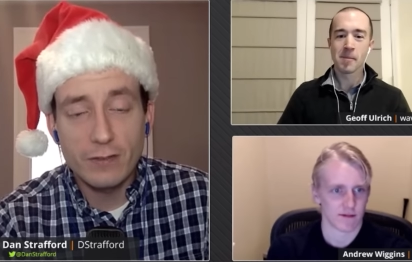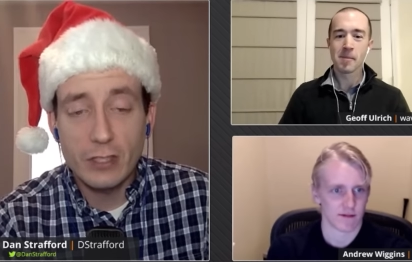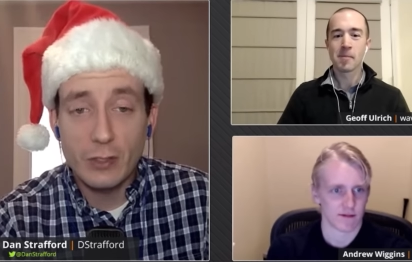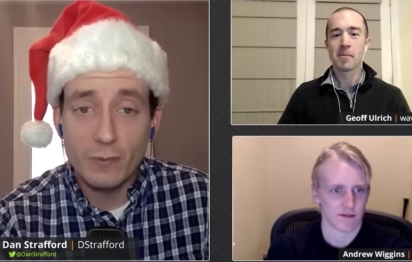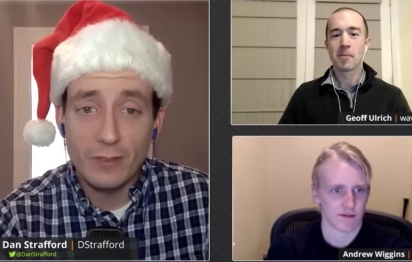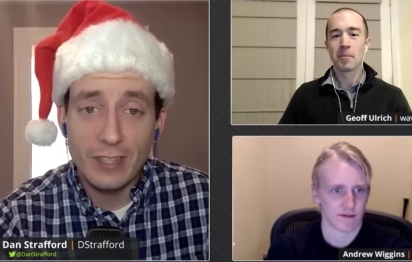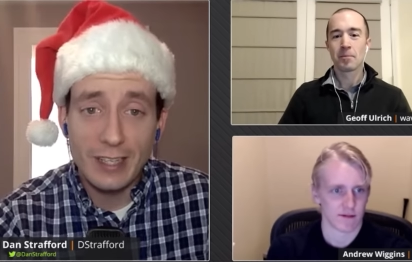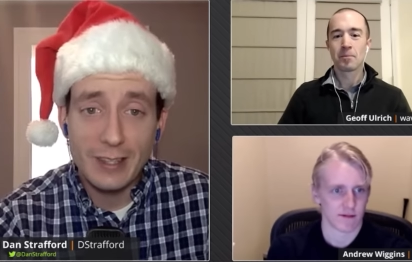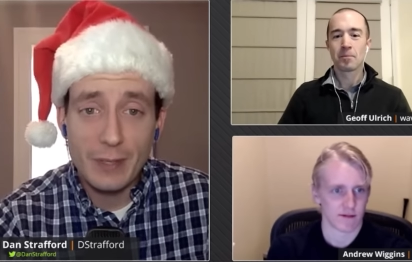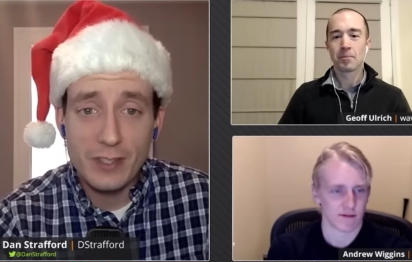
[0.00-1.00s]
Speaker 1: you know,
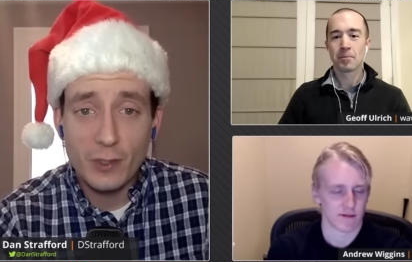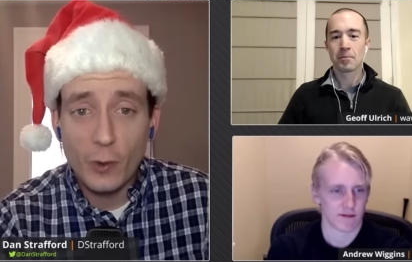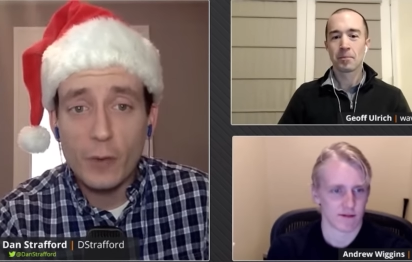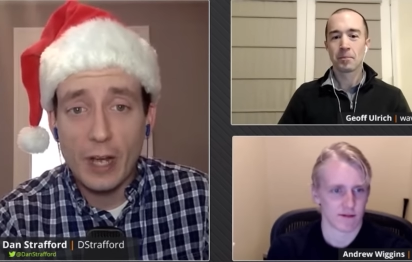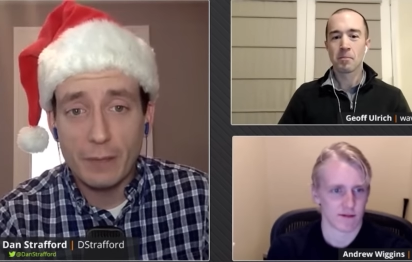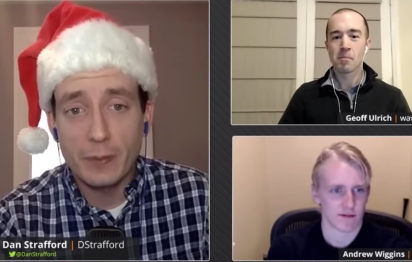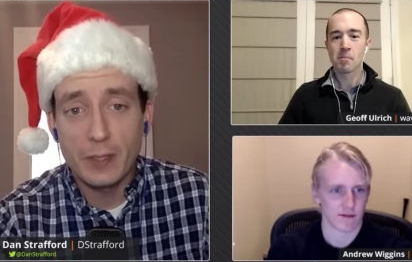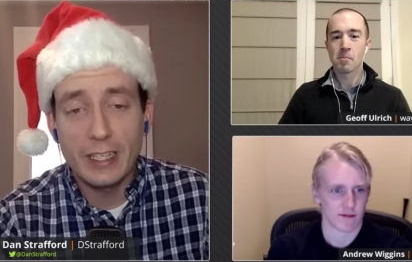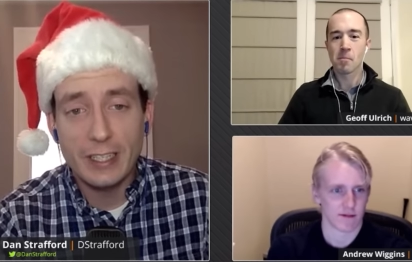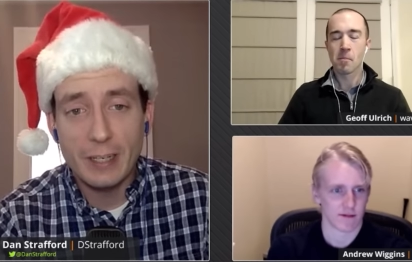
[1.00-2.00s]
not the best quarterback
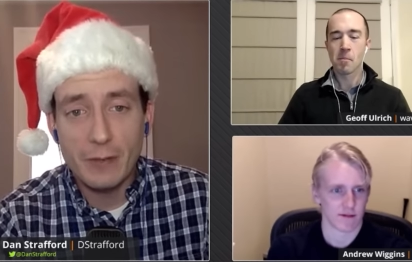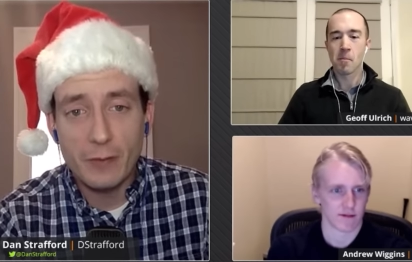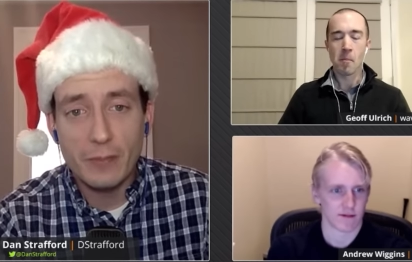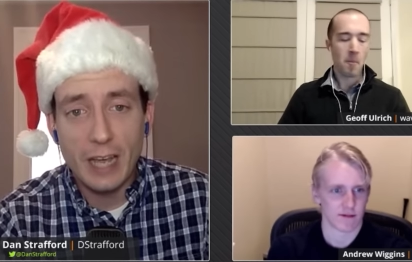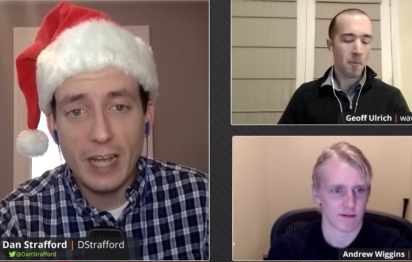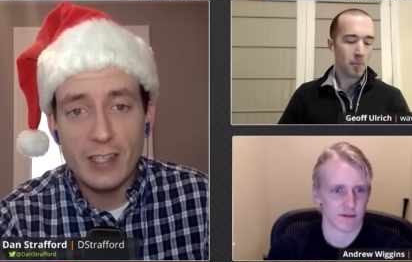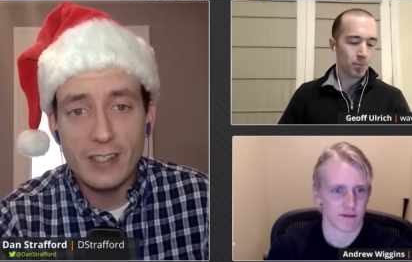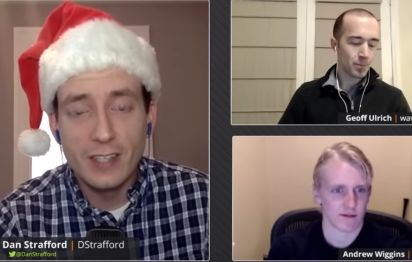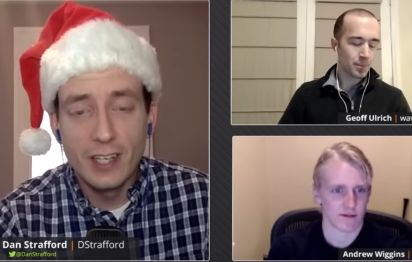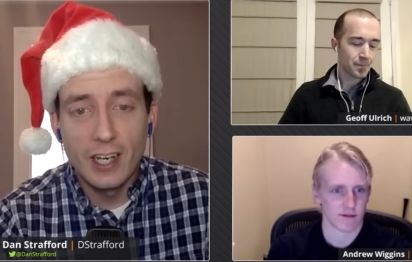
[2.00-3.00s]
play coming from Dallas.